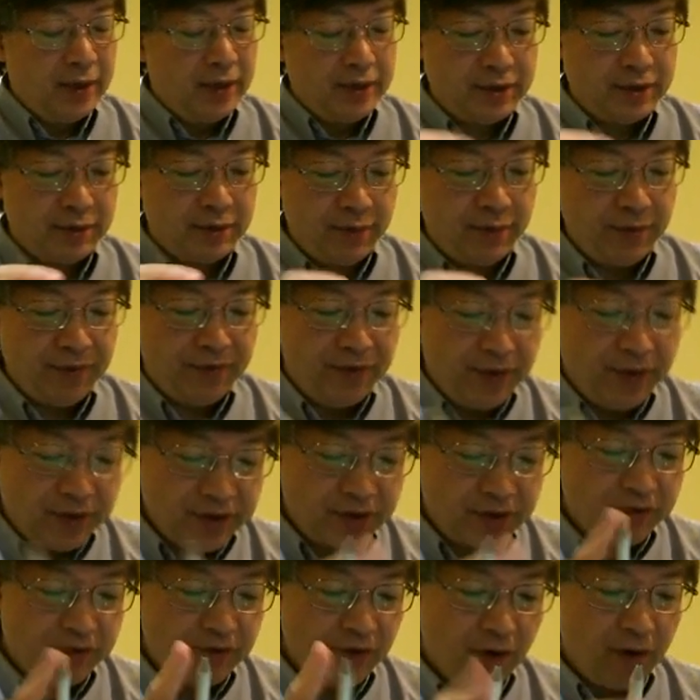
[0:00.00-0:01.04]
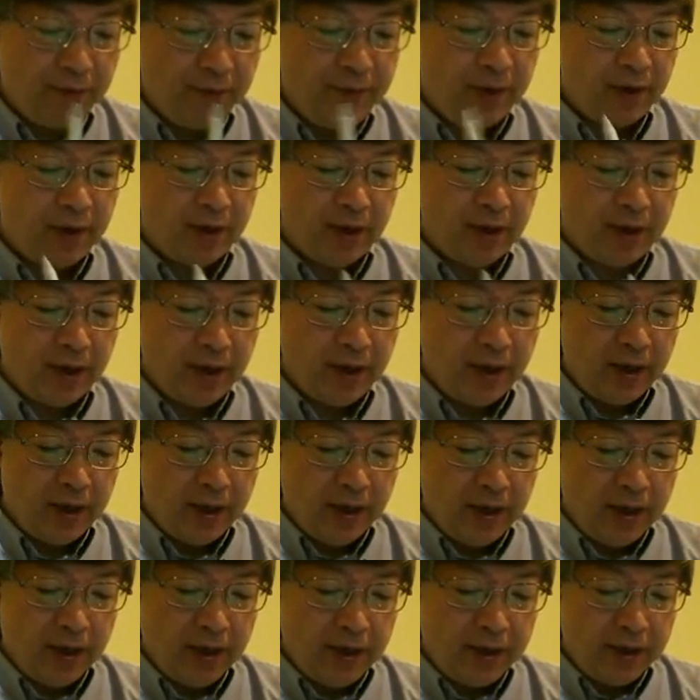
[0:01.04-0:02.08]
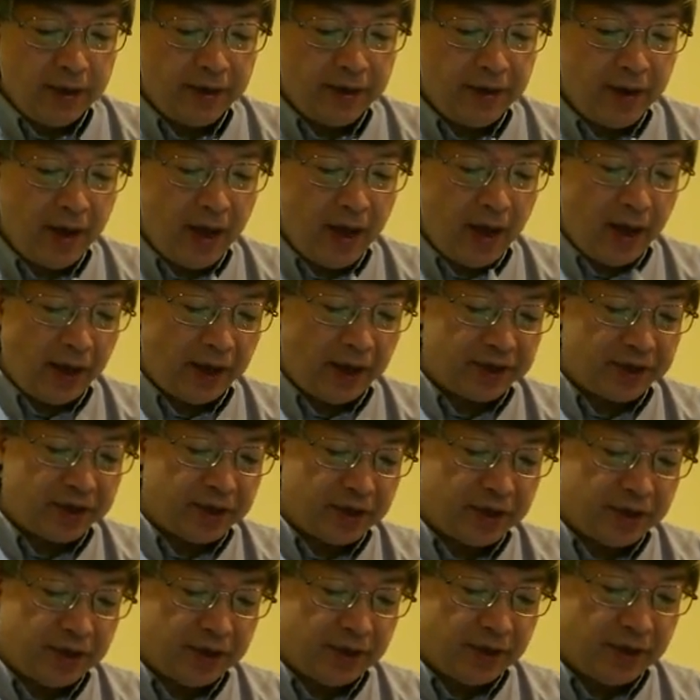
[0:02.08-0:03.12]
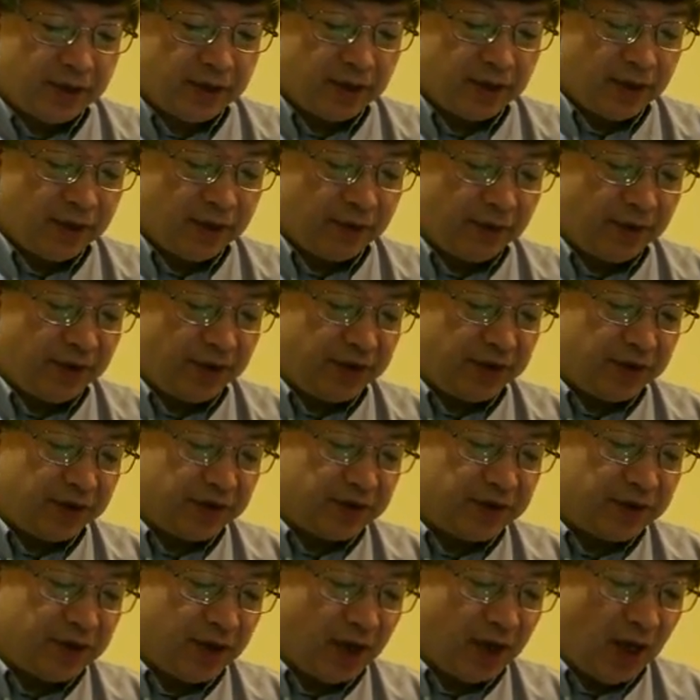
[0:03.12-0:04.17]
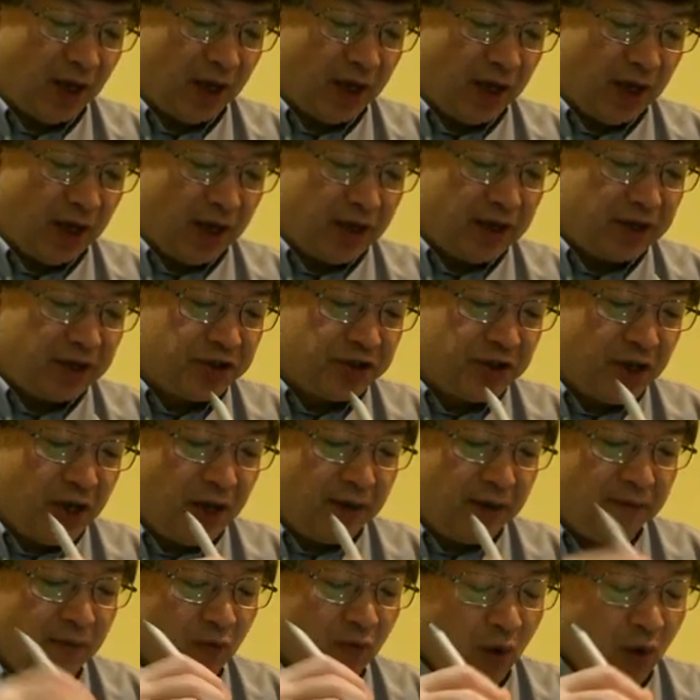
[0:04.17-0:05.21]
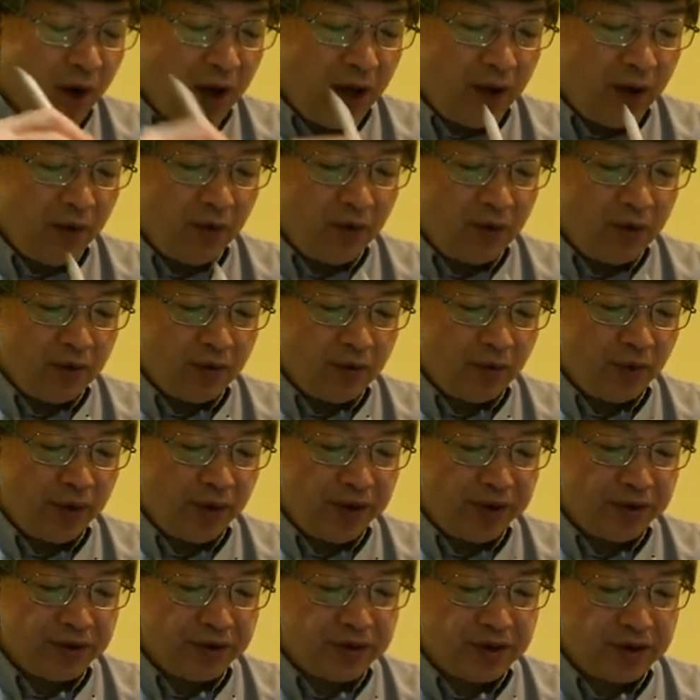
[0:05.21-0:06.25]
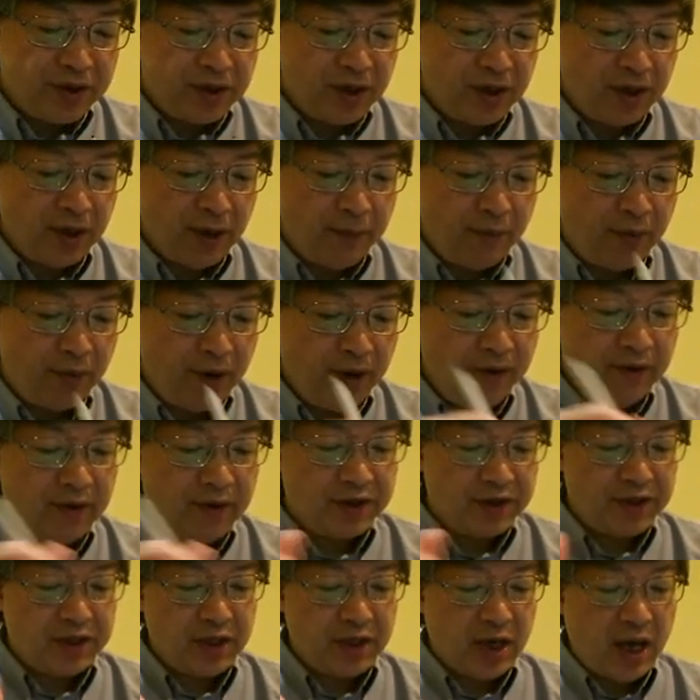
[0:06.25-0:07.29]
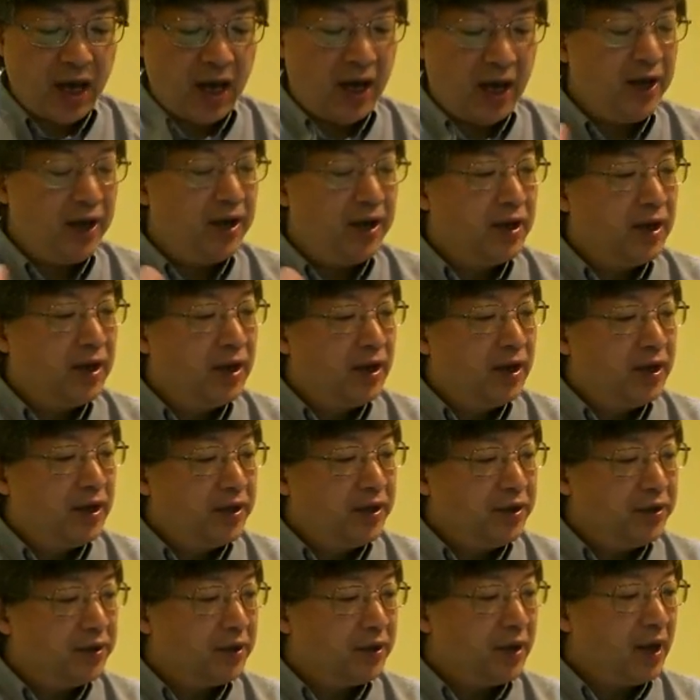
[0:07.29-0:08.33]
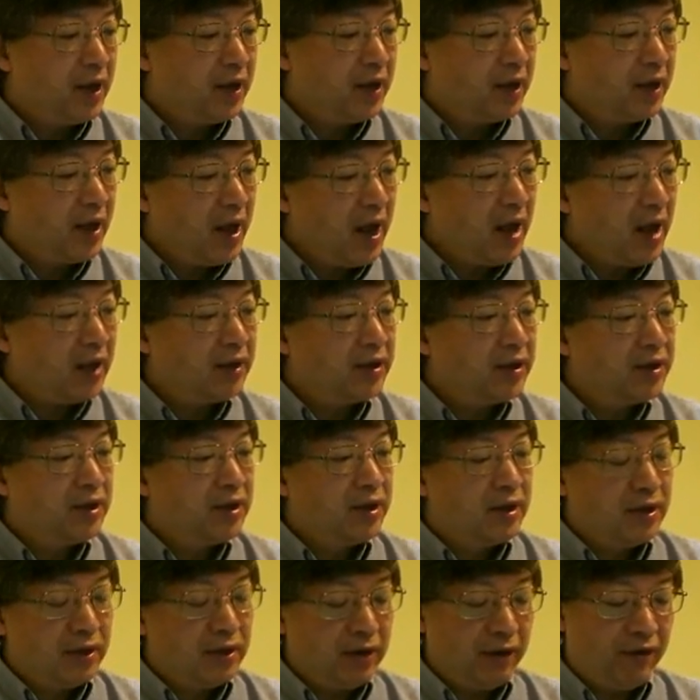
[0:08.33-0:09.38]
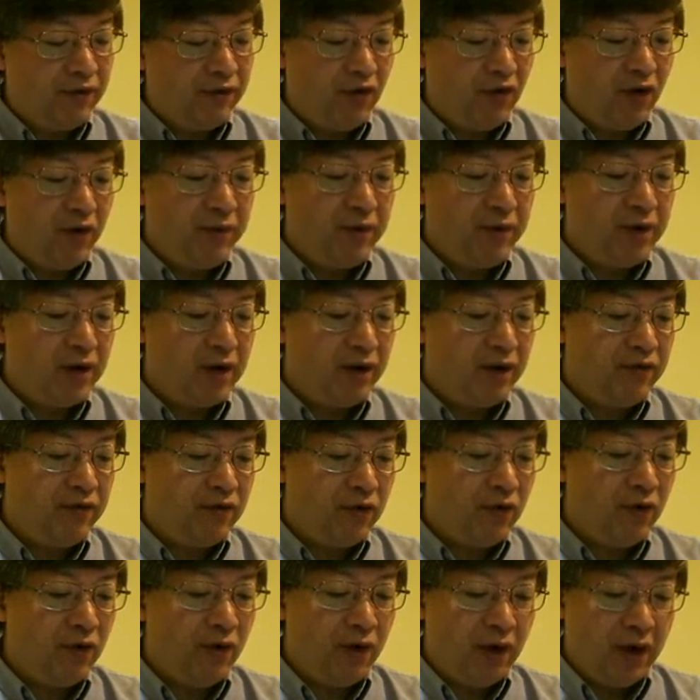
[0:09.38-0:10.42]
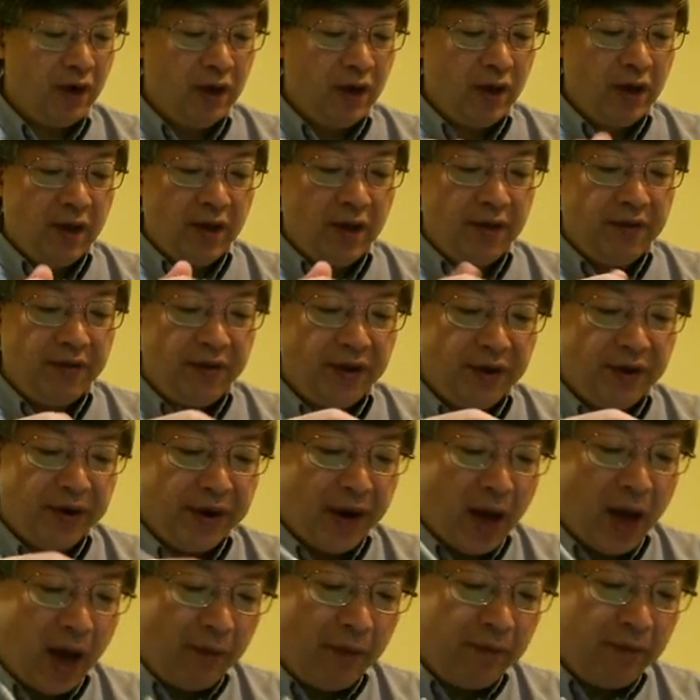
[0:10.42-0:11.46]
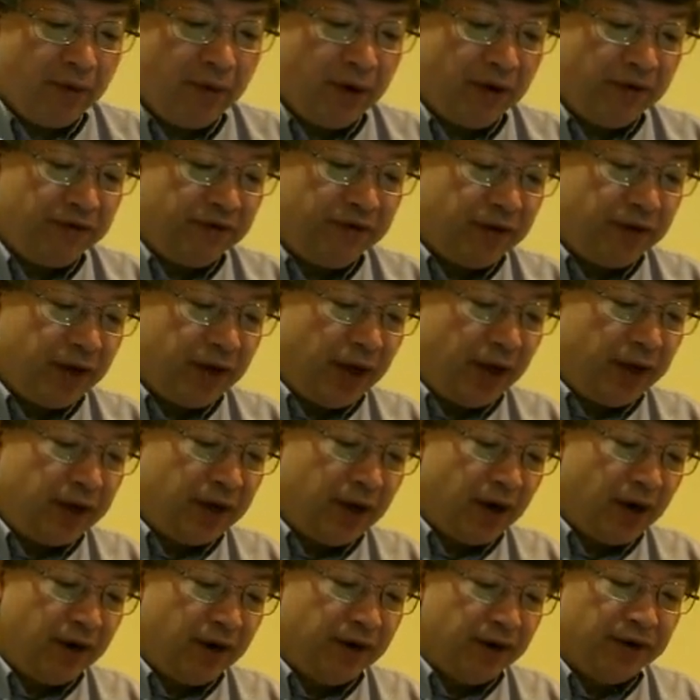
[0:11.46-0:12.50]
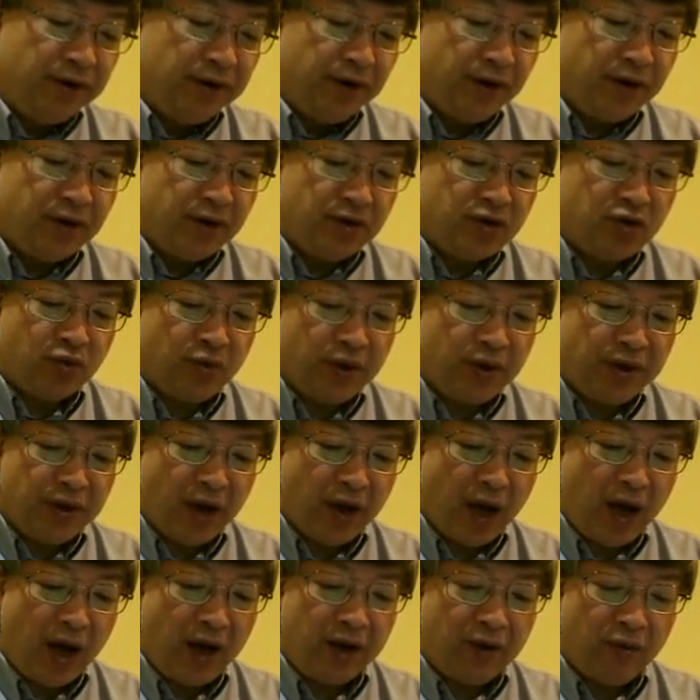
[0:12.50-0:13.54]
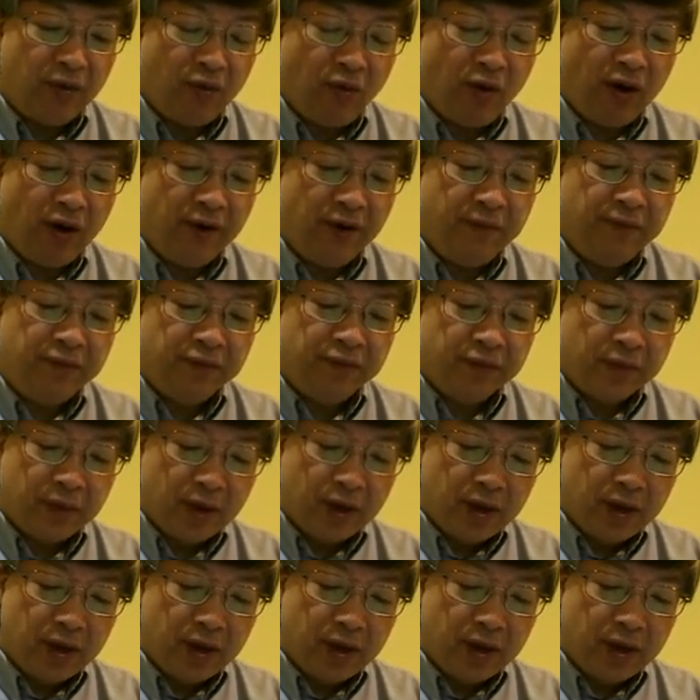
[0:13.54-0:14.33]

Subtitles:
So with this formula, next we use the same way we used in the previous slide. You can get the formula for the number of internal nodes with height 1.